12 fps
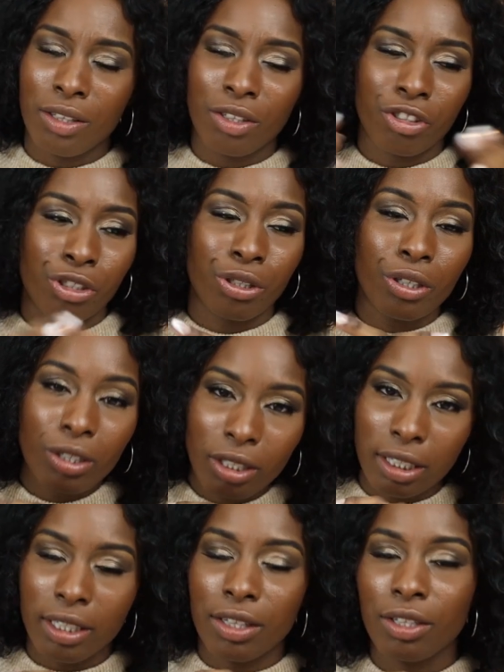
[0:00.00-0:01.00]

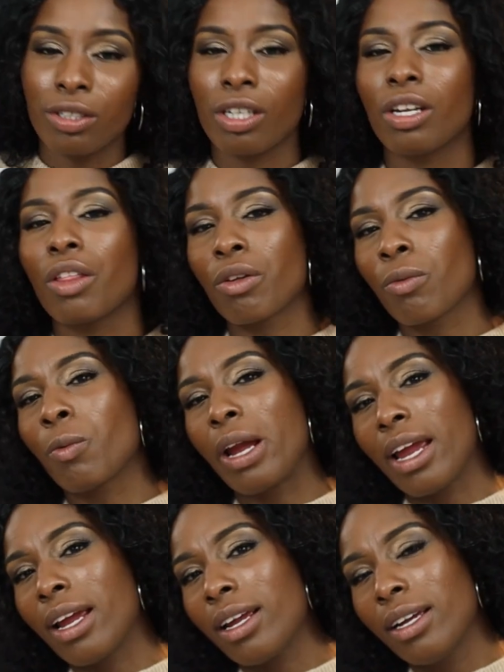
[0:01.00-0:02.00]
Surely there's another
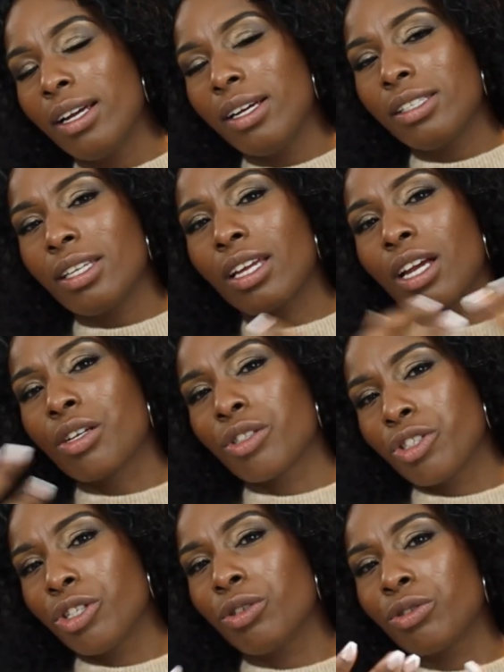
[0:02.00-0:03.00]
way to get your
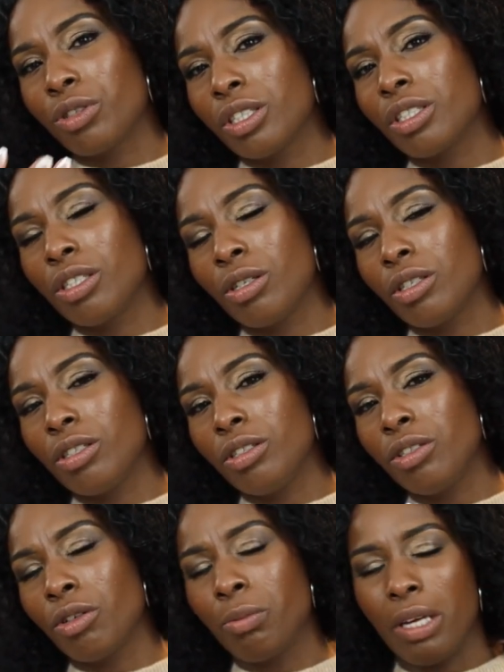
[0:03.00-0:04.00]
children to,
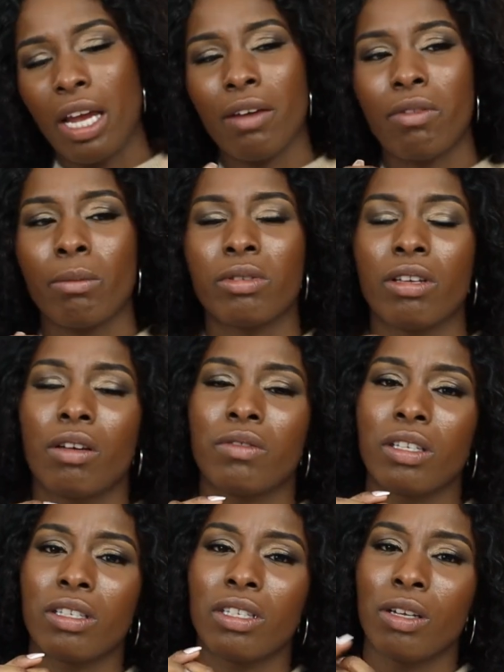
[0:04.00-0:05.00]
behave
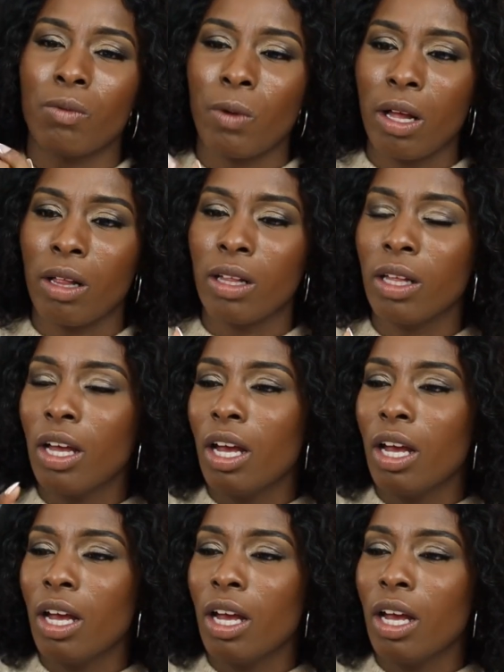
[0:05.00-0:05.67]
themselves and sit well.